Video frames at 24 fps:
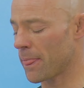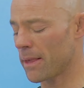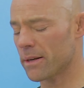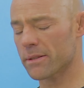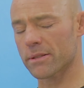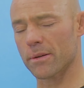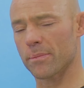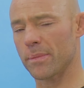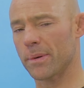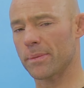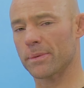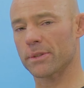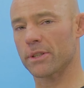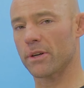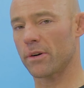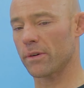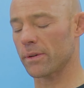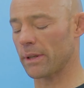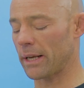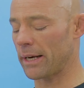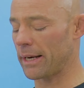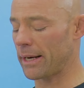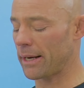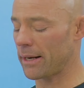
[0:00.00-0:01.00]
Some people
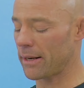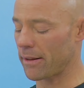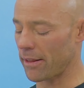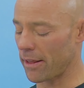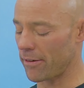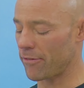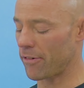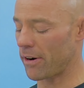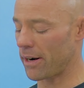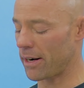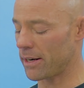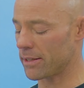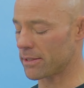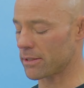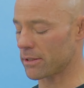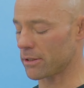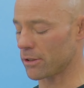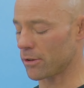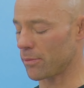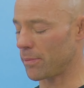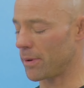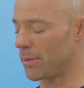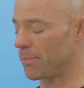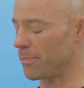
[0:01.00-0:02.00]
don't like it, they find it's a
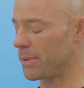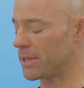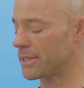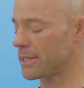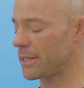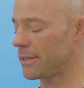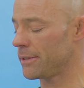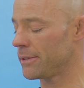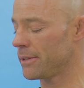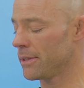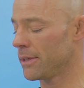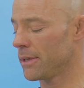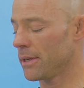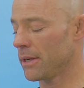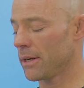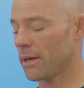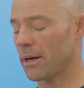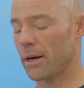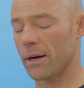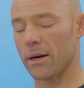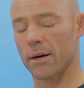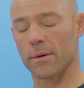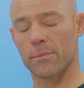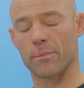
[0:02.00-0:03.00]
little bit busy,
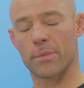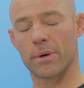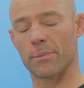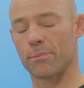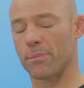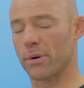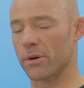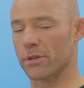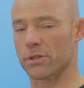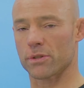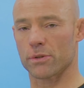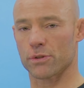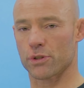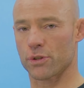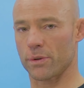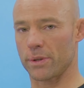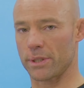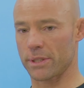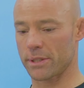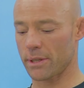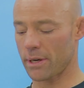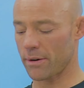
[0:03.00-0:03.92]
but personal choice.